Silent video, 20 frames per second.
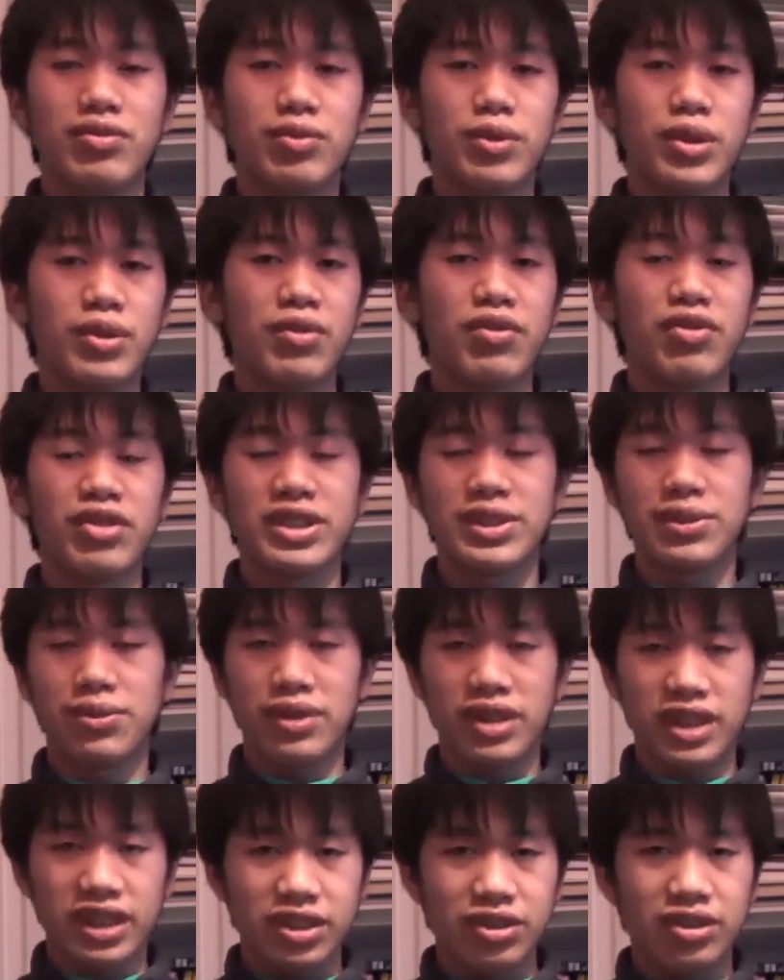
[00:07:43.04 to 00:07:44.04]
one of the things you
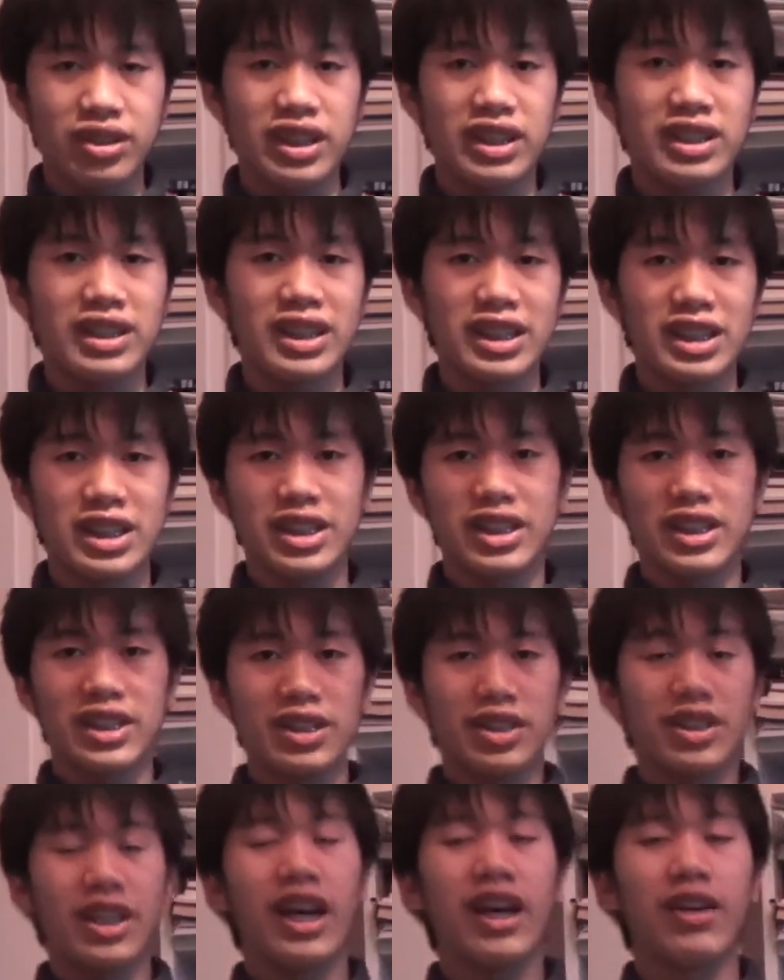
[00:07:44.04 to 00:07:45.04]
really do need is
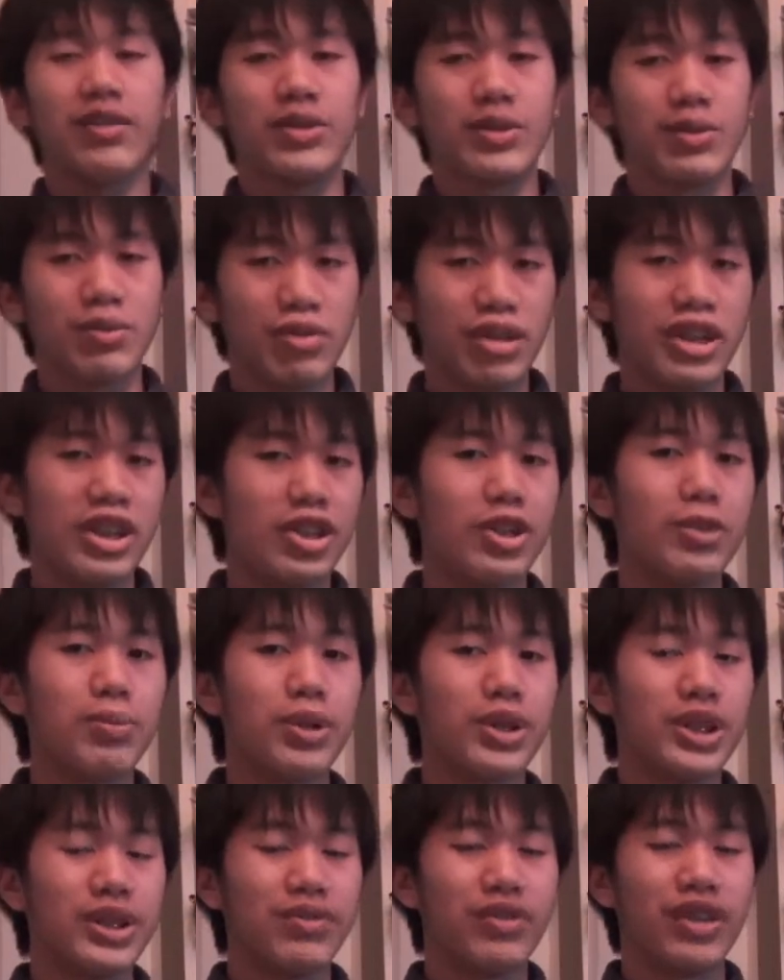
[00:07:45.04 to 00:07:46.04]
to have some really good
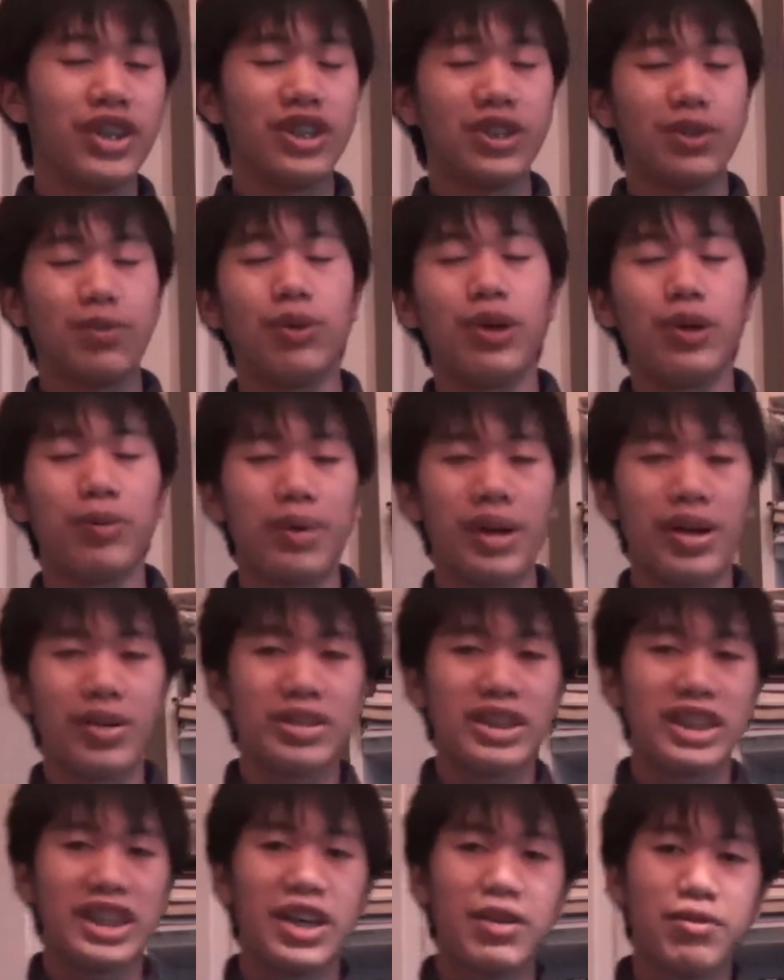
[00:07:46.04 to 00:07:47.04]
motivation and
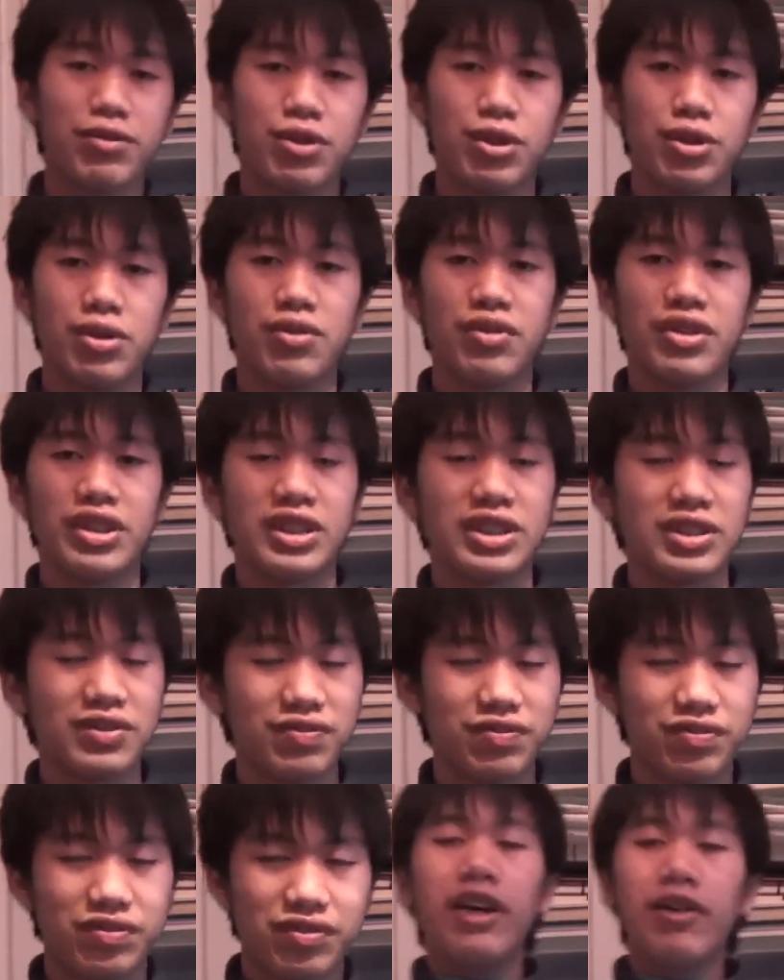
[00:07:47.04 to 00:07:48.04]
willpower to get through with this.
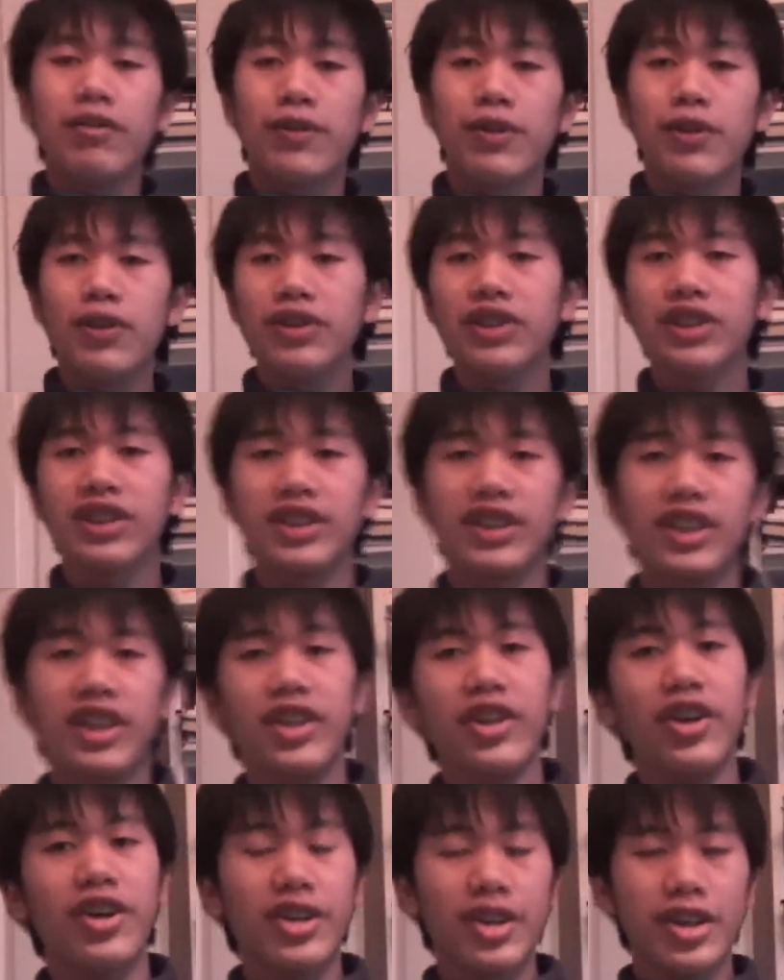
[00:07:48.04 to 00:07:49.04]
Now, of course,
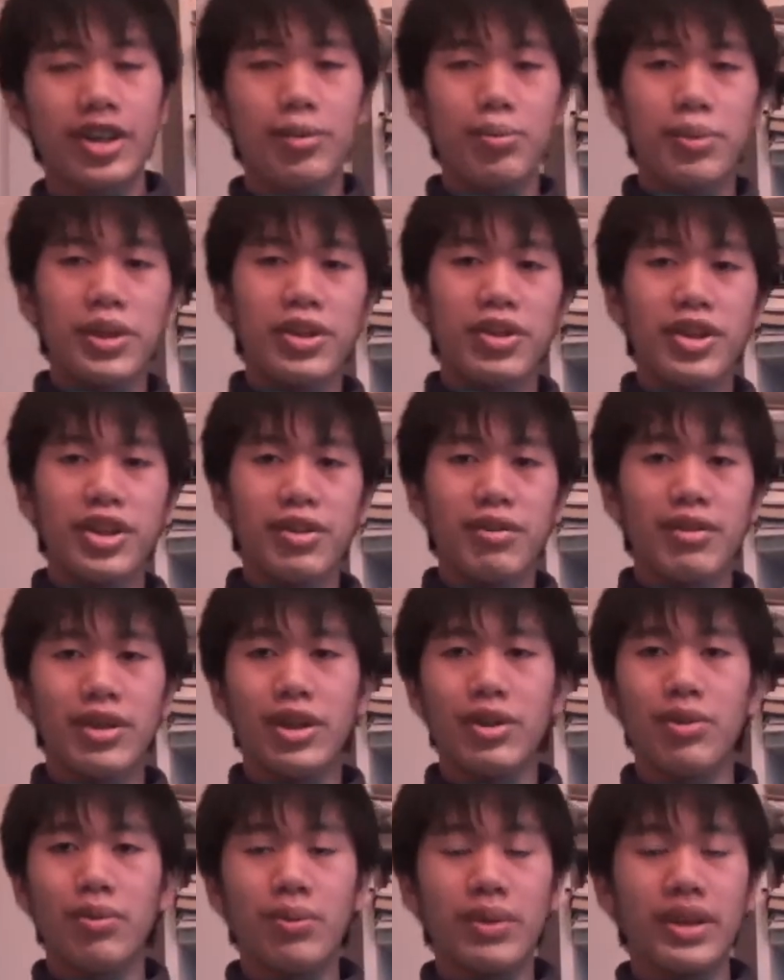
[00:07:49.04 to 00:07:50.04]
you're not going to be on your
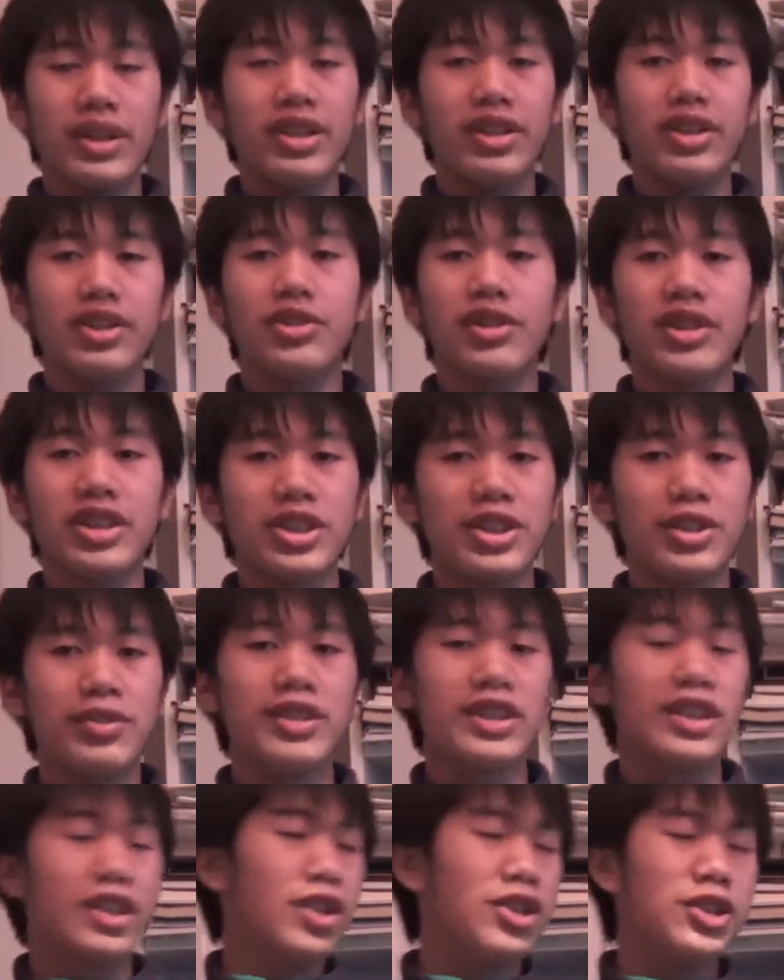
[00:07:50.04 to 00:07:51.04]
own when you're trying to do
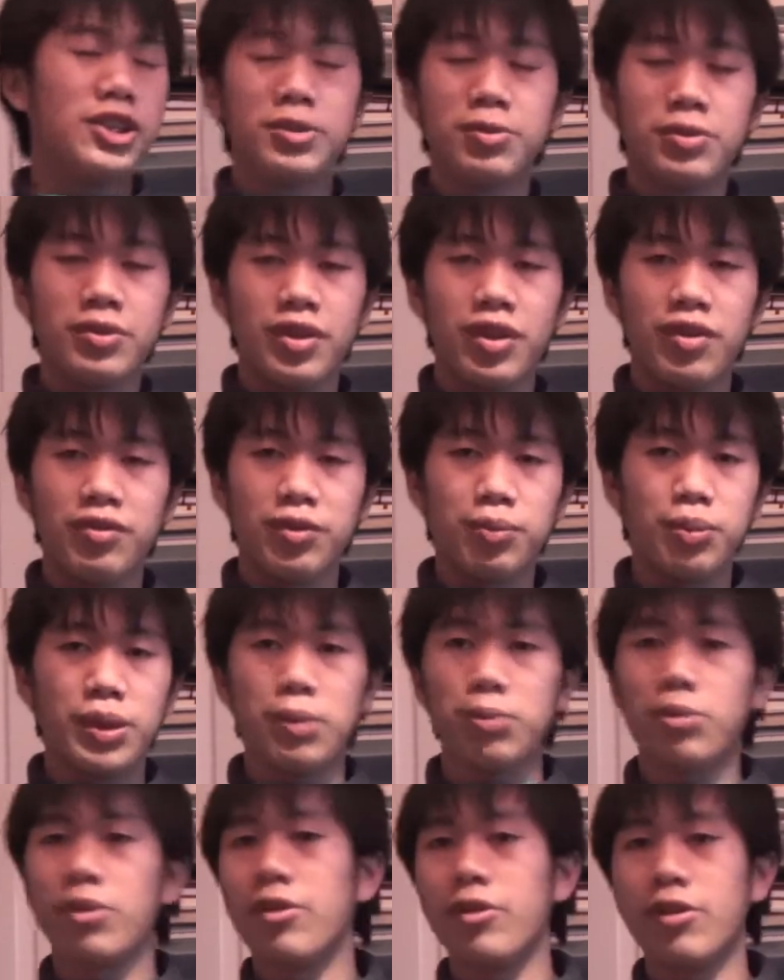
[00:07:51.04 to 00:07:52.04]
this. Loads of other
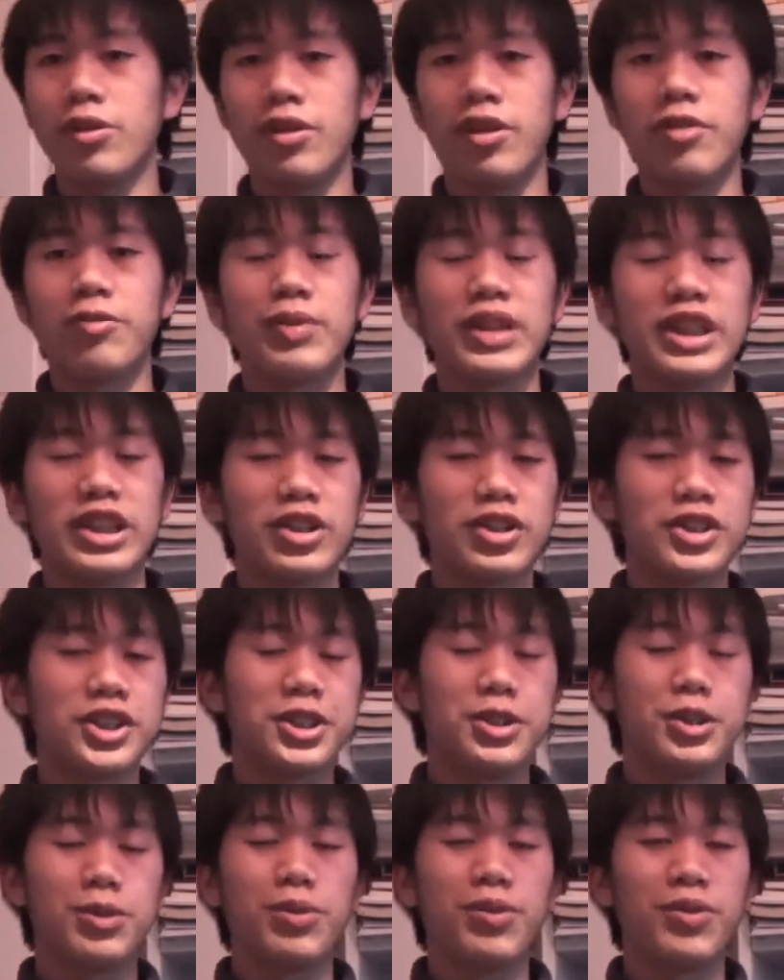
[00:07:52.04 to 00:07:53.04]
people have made
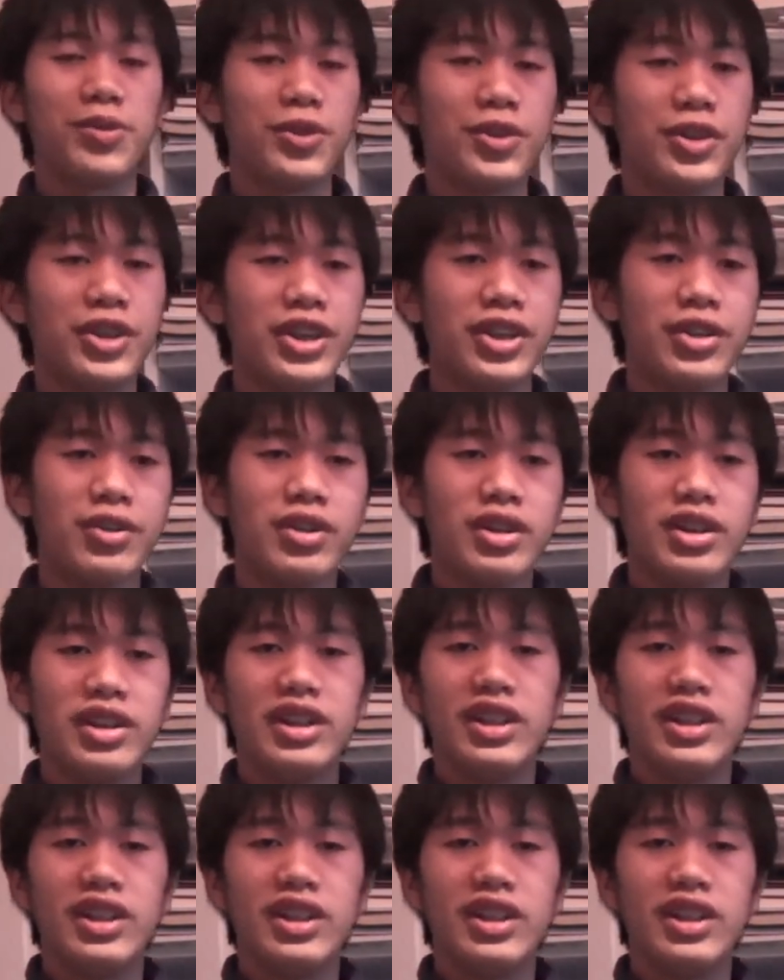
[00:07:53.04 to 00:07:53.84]
costumes before you,